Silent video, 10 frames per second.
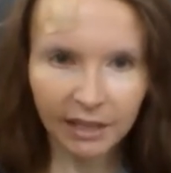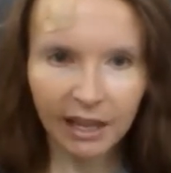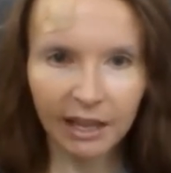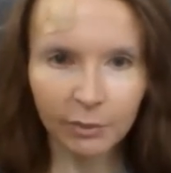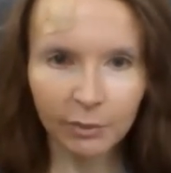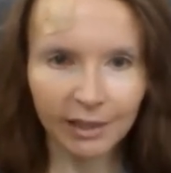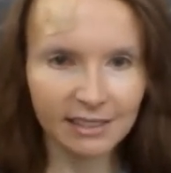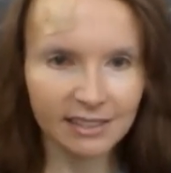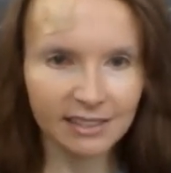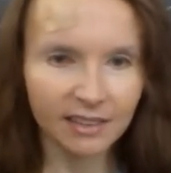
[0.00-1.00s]
And when I
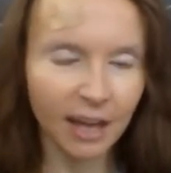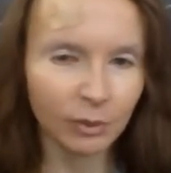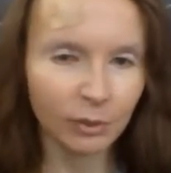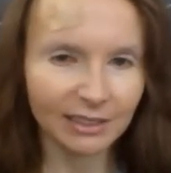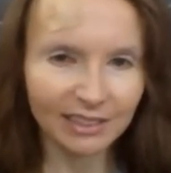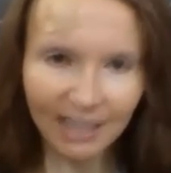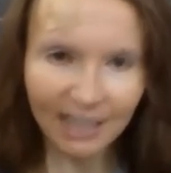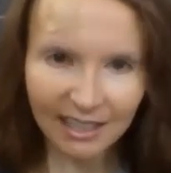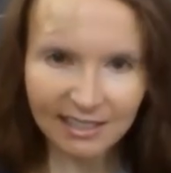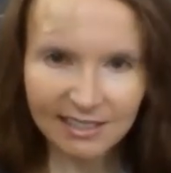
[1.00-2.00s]
did that with
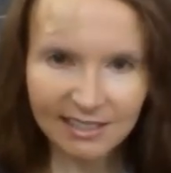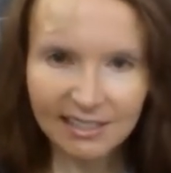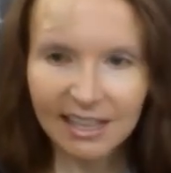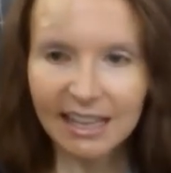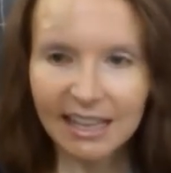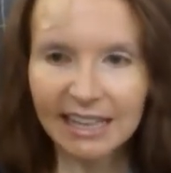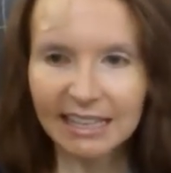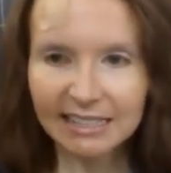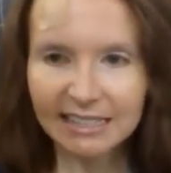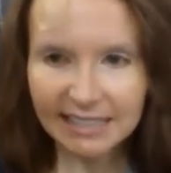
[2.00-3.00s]
this,
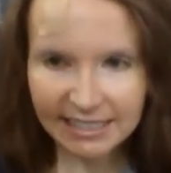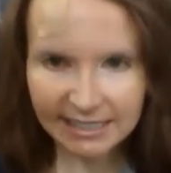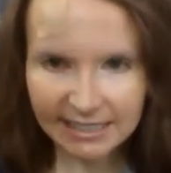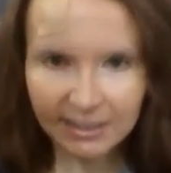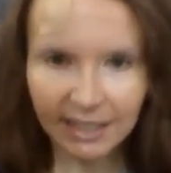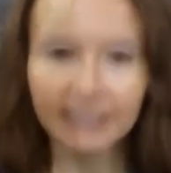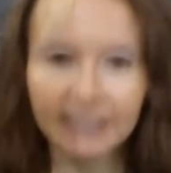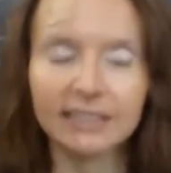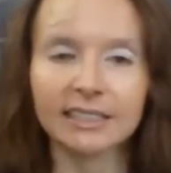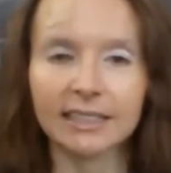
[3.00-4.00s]
it tasted
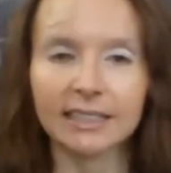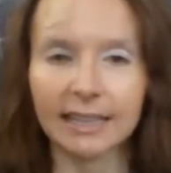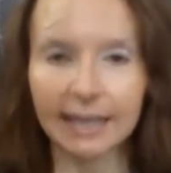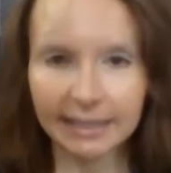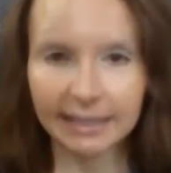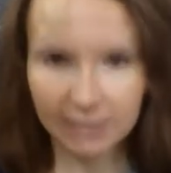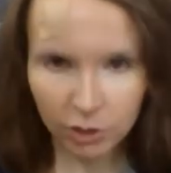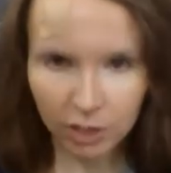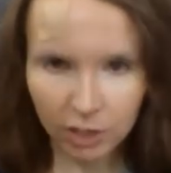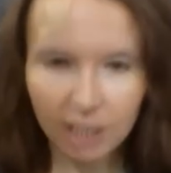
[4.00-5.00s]
like, I kid
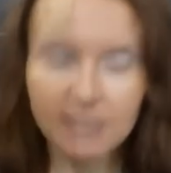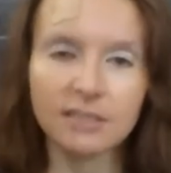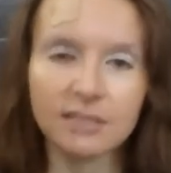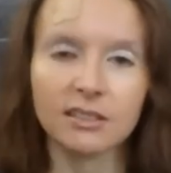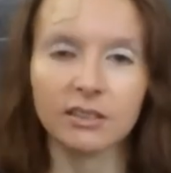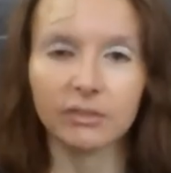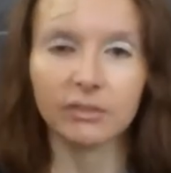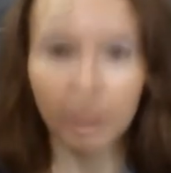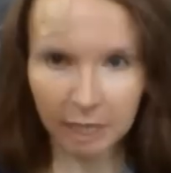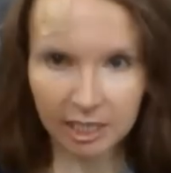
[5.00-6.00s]
you not,
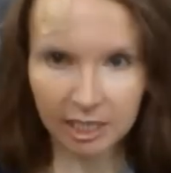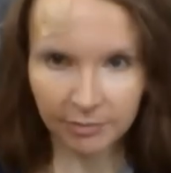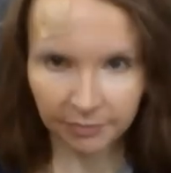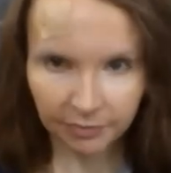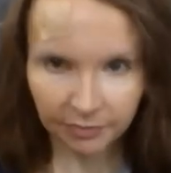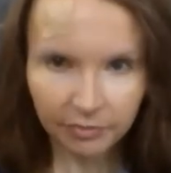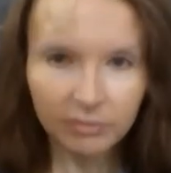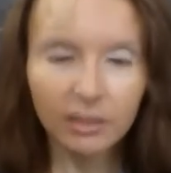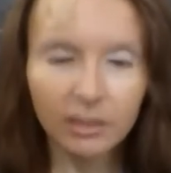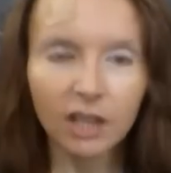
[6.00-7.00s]
vomit.
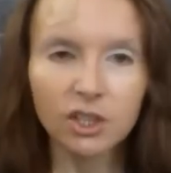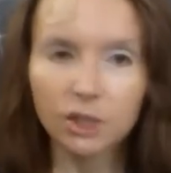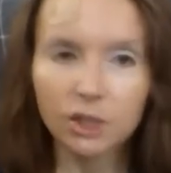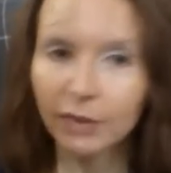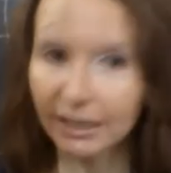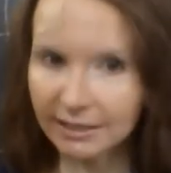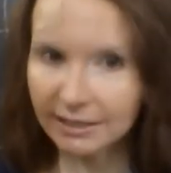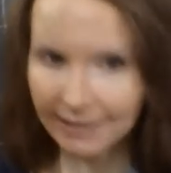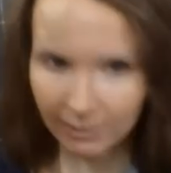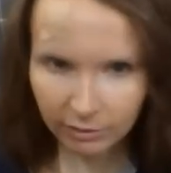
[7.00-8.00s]
To get it
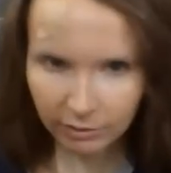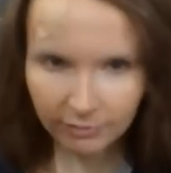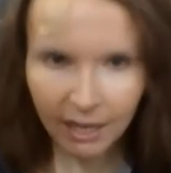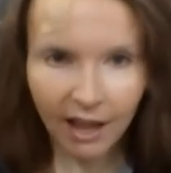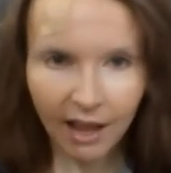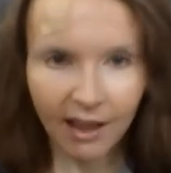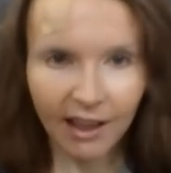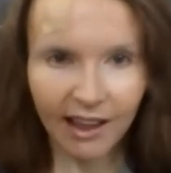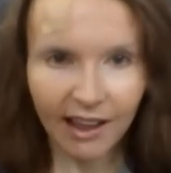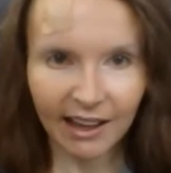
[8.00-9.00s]
down,
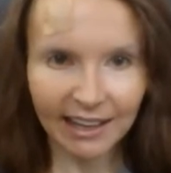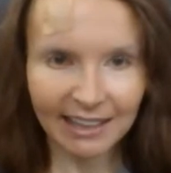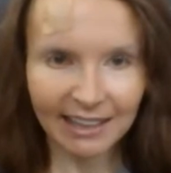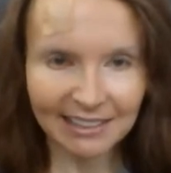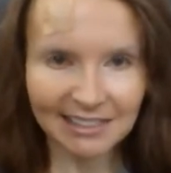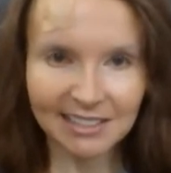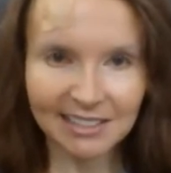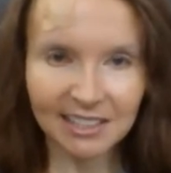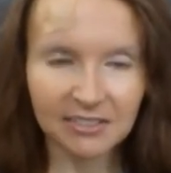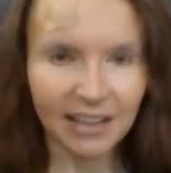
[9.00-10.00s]
I added a
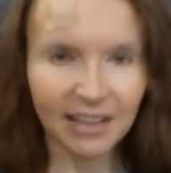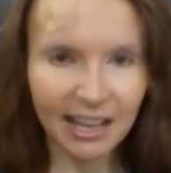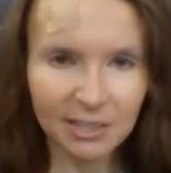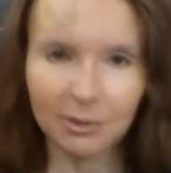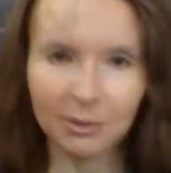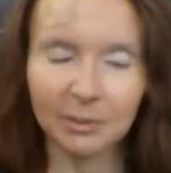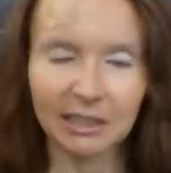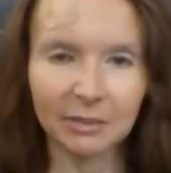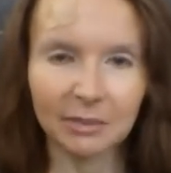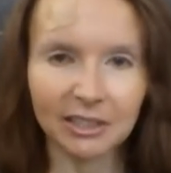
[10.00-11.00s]
ton of actual
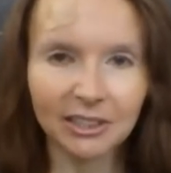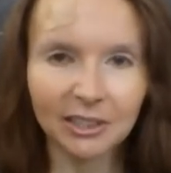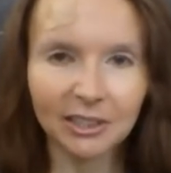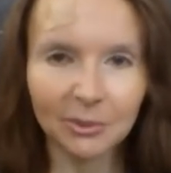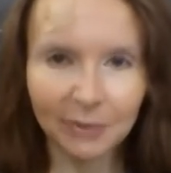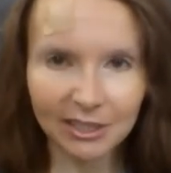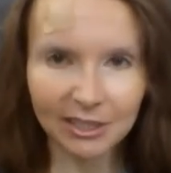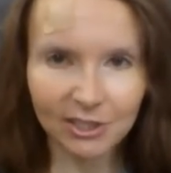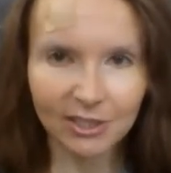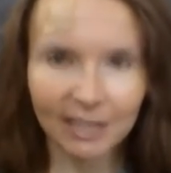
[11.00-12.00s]
peanut butter,
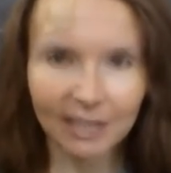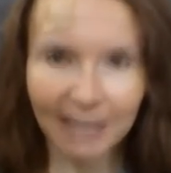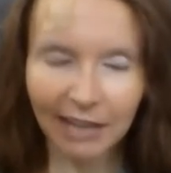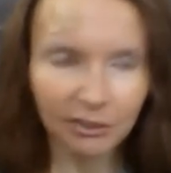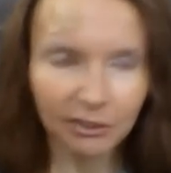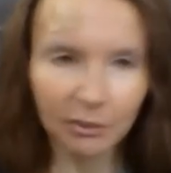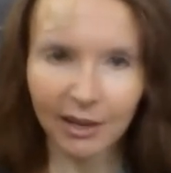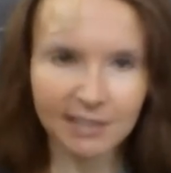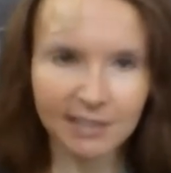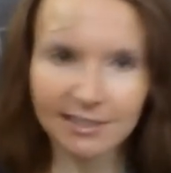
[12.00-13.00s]
which
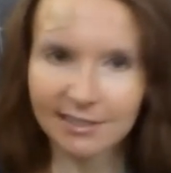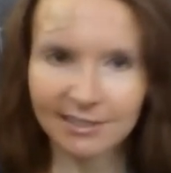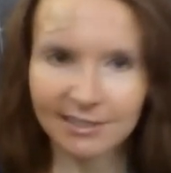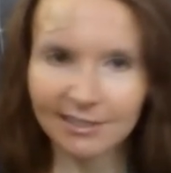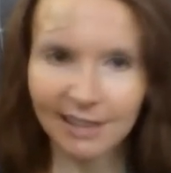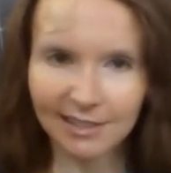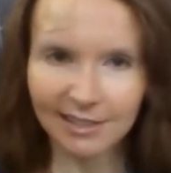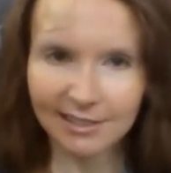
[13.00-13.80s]
calorie-wise is not